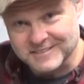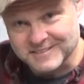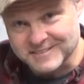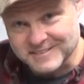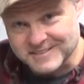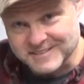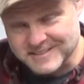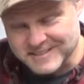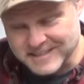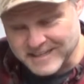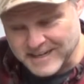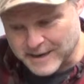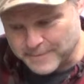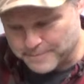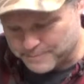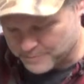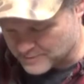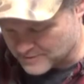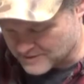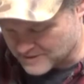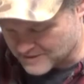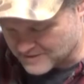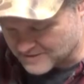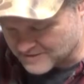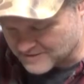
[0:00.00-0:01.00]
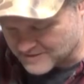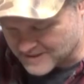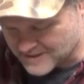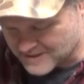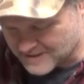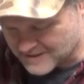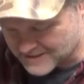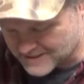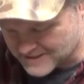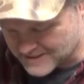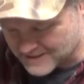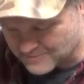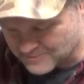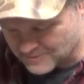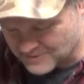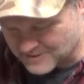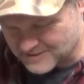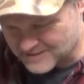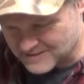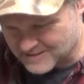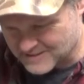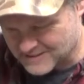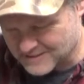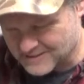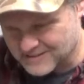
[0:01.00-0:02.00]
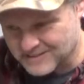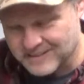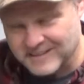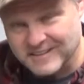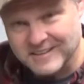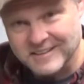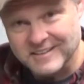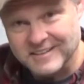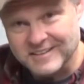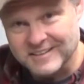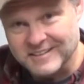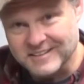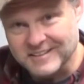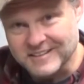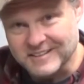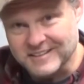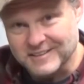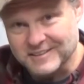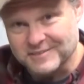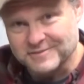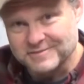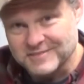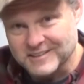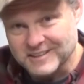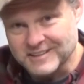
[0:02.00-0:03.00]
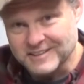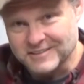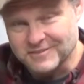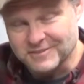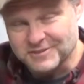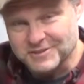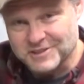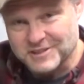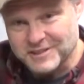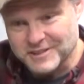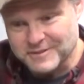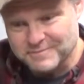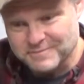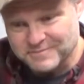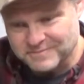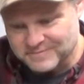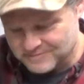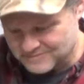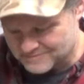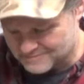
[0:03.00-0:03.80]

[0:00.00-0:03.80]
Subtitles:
snap, and so I think that was the little chip